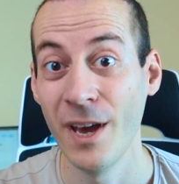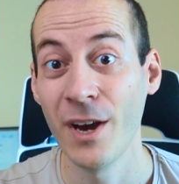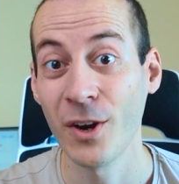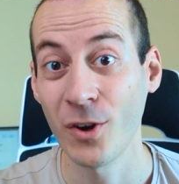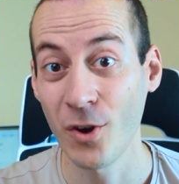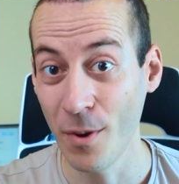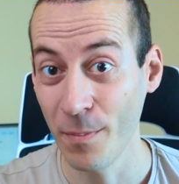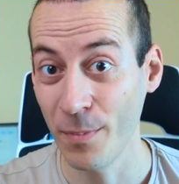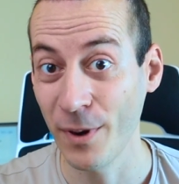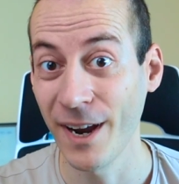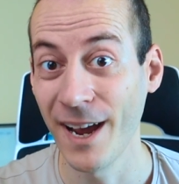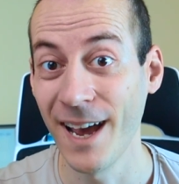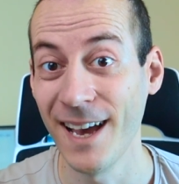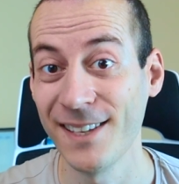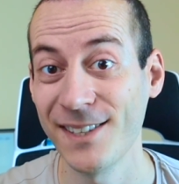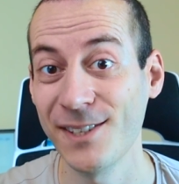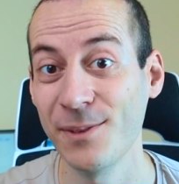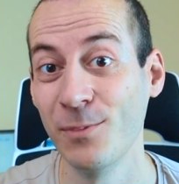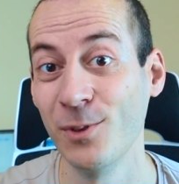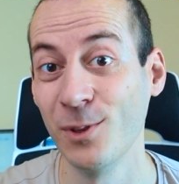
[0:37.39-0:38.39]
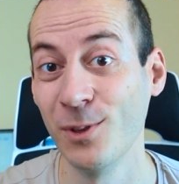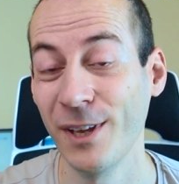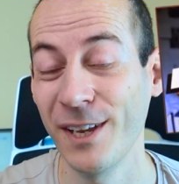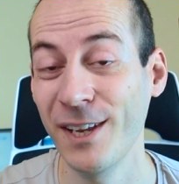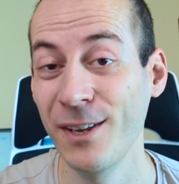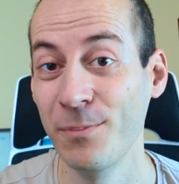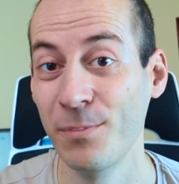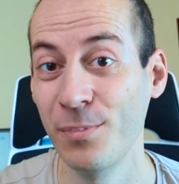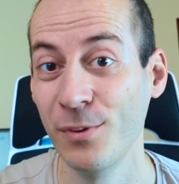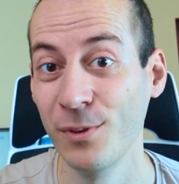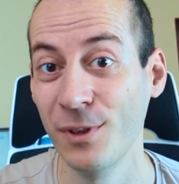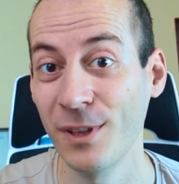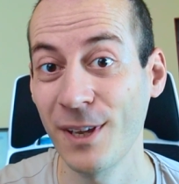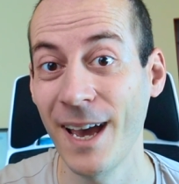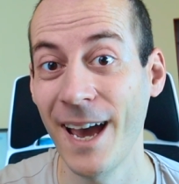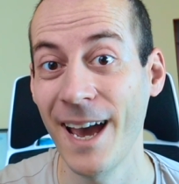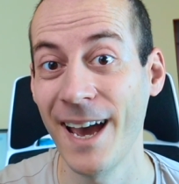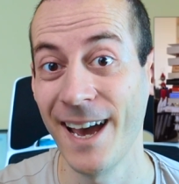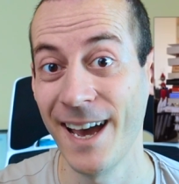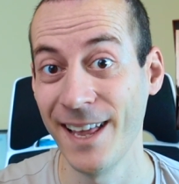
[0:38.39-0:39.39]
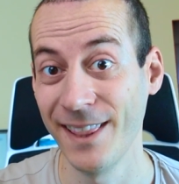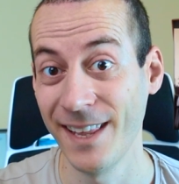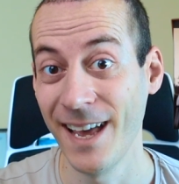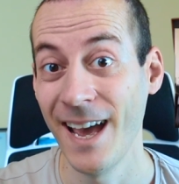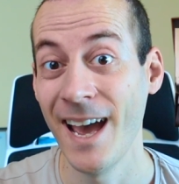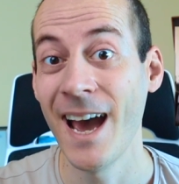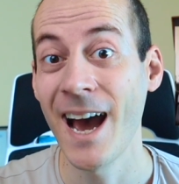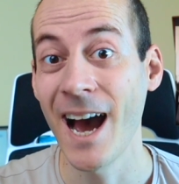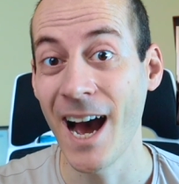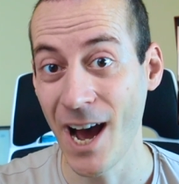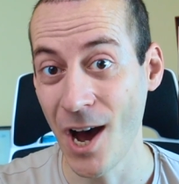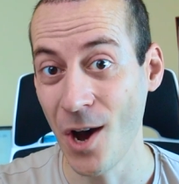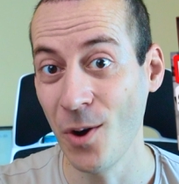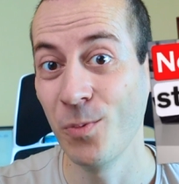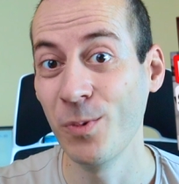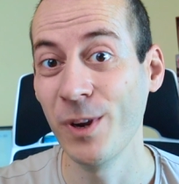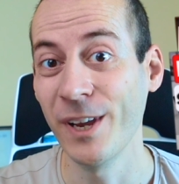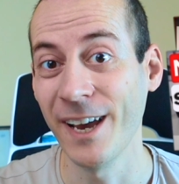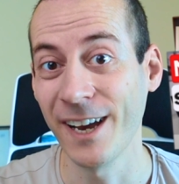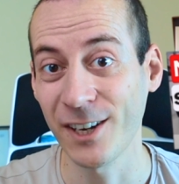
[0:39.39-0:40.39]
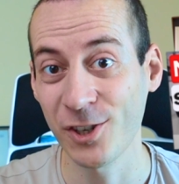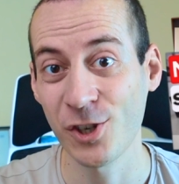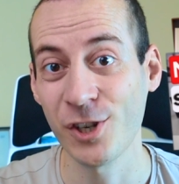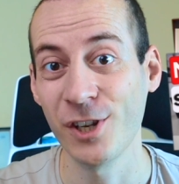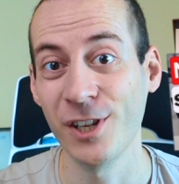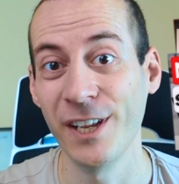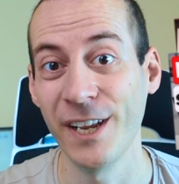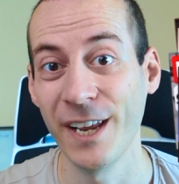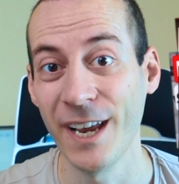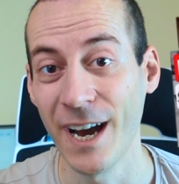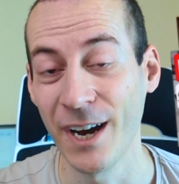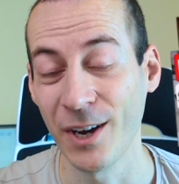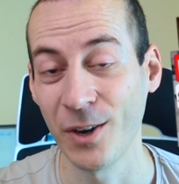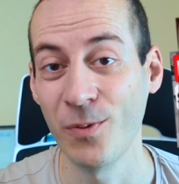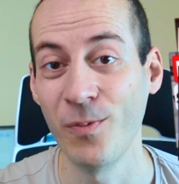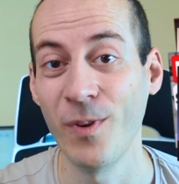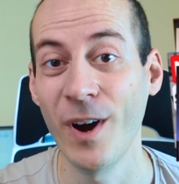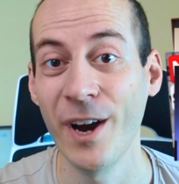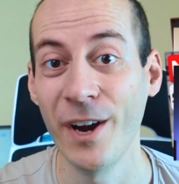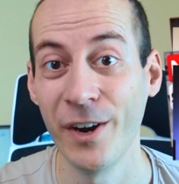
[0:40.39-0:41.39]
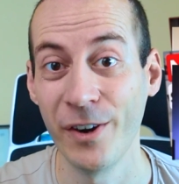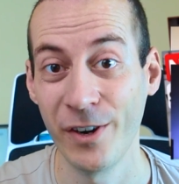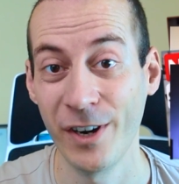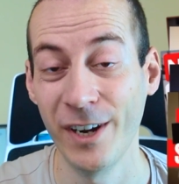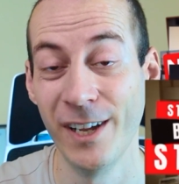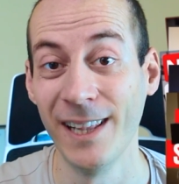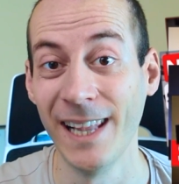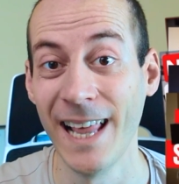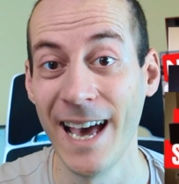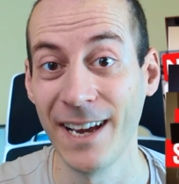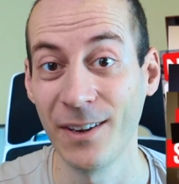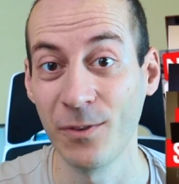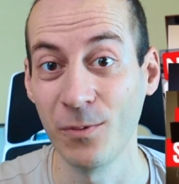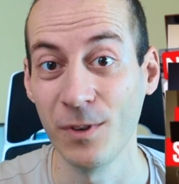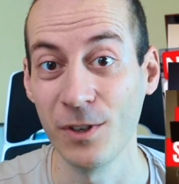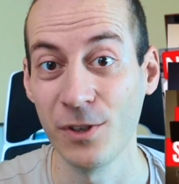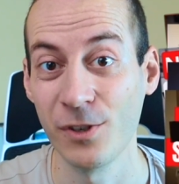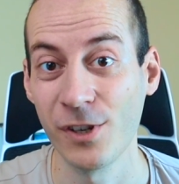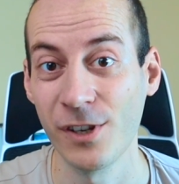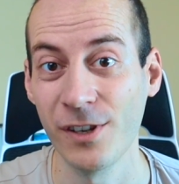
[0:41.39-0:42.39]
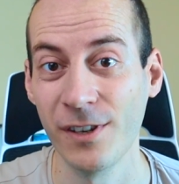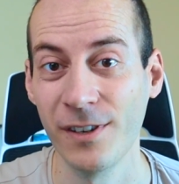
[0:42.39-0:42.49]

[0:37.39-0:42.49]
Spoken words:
comprehensible input and how we actually acquire a language.